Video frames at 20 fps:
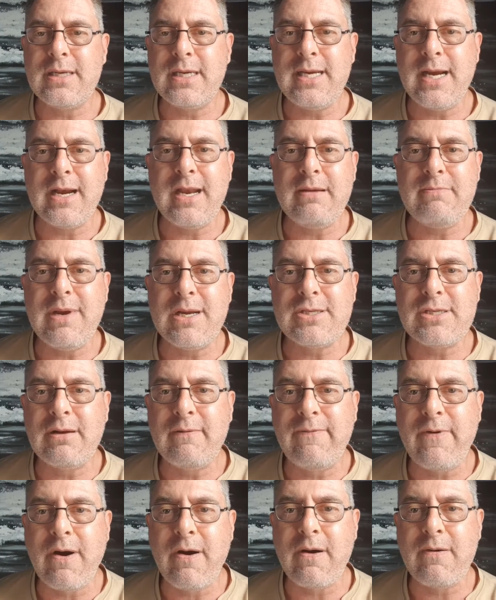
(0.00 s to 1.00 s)
He only
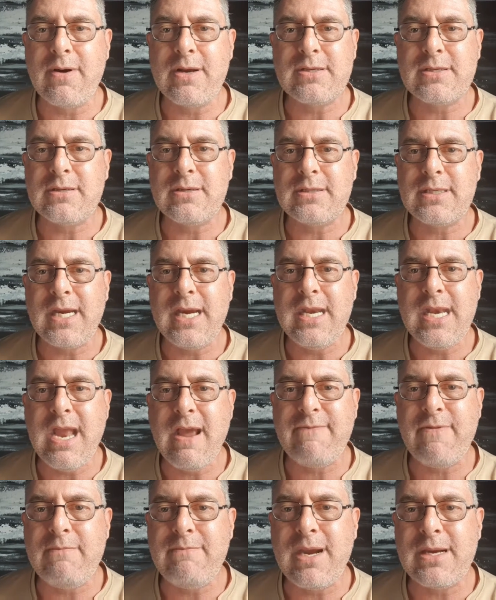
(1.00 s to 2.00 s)
mentioned foreign residents. He
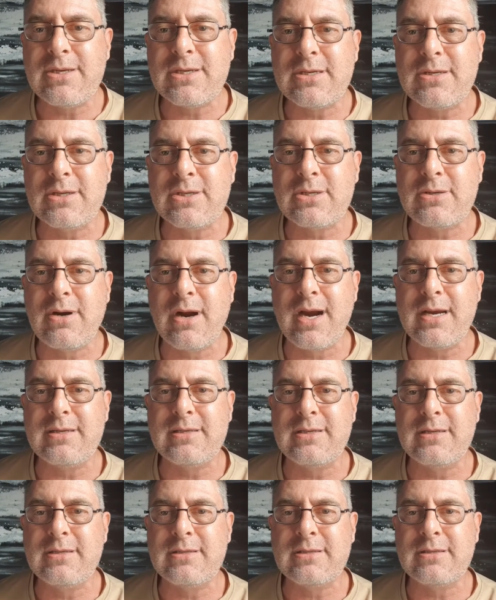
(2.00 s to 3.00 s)
never mentioned Australian
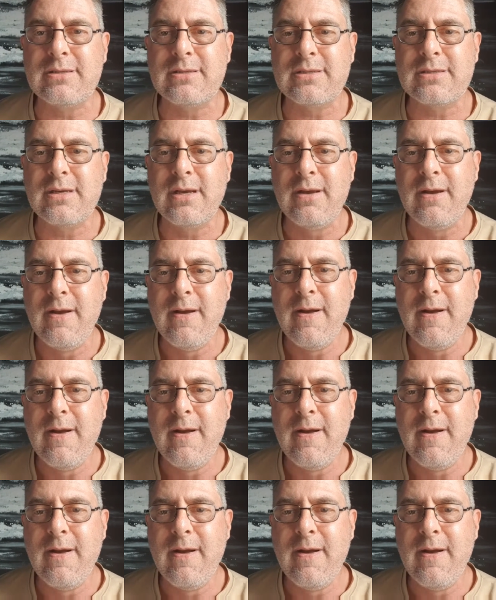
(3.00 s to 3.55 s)
citizens.